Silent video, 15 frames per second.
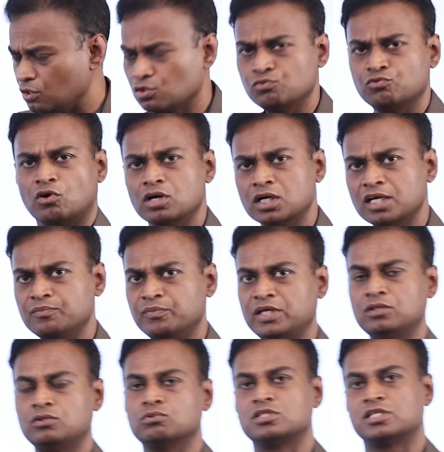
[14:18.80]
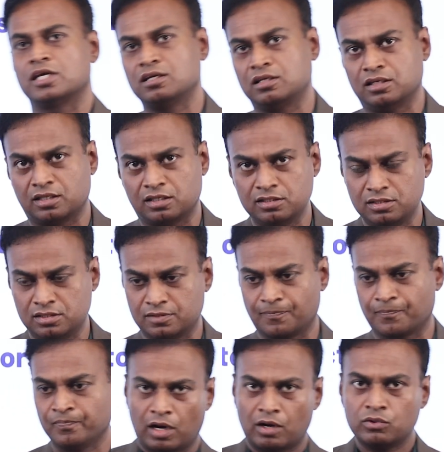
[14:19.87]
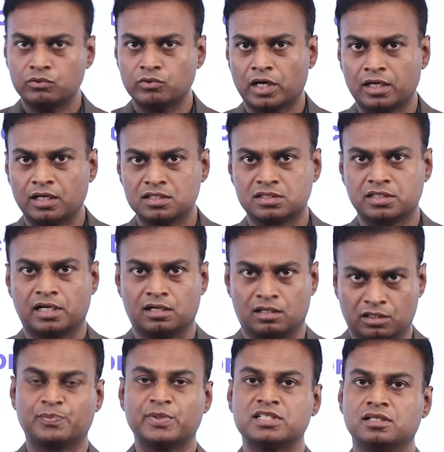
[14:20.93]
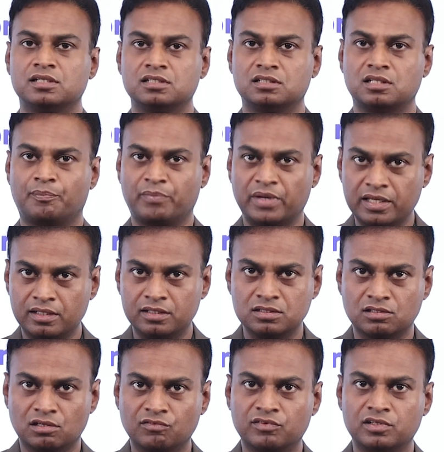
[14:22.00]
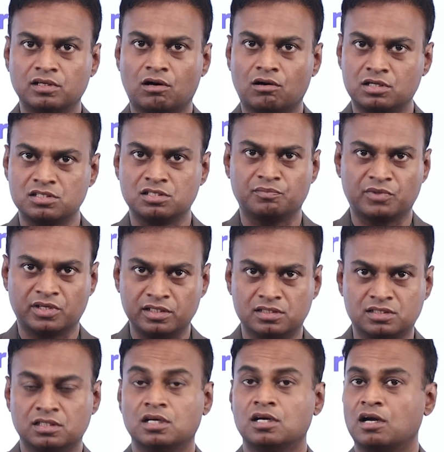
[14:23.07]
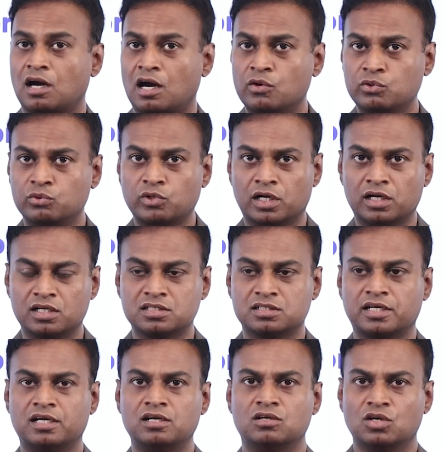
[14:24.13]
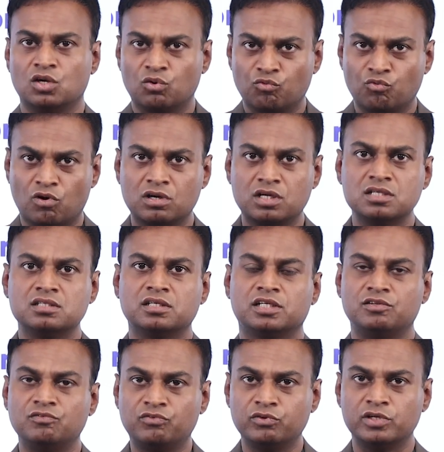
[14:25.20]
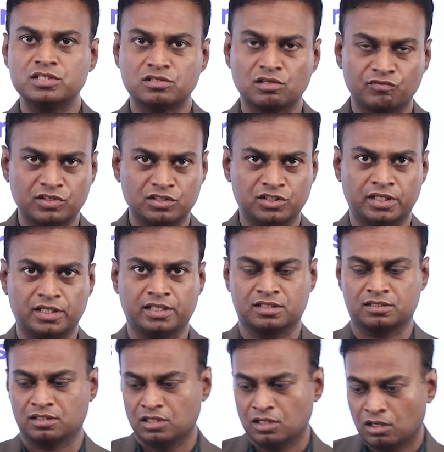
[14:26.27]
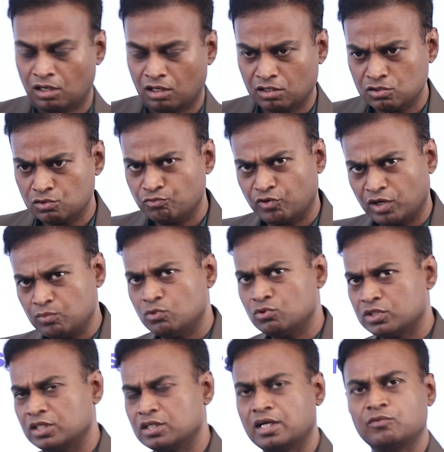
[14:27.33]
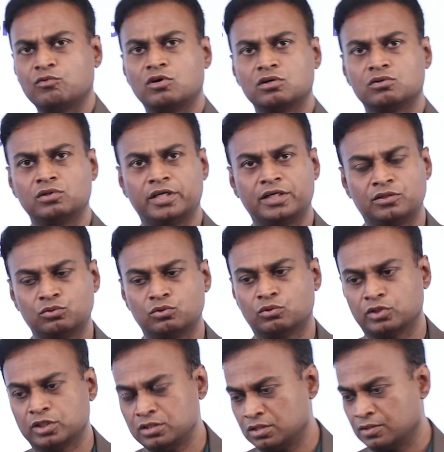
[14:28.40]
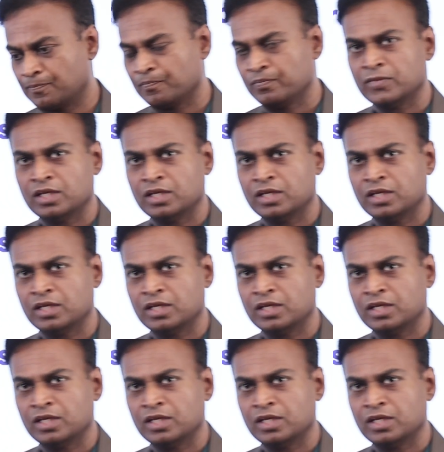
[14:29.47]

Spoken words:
So what I mean to say here is, you have to understand, especially the parents of the autism kids have to understand what is the influence of the genetics. And also one more thing I want to let you know is,